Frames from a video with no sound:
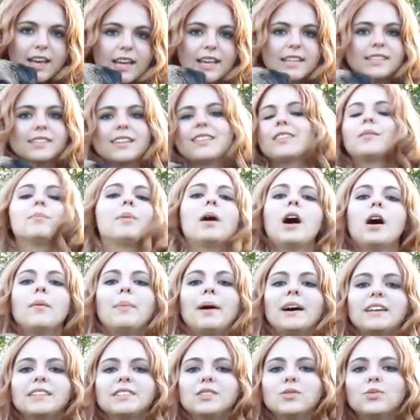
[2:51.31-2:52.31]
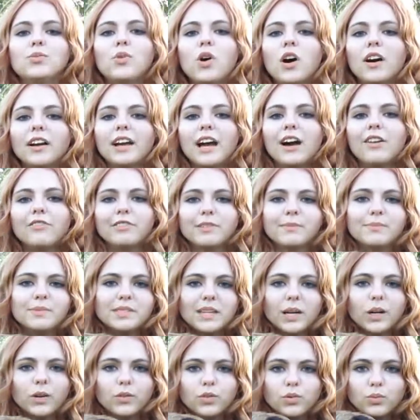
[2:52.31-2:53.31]
is that the pup has to work out
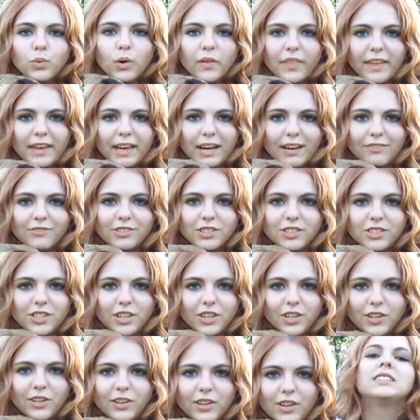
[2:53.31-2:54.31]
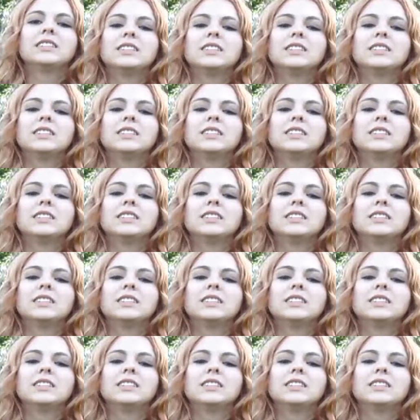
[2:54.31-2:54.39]
themselves what they have to do.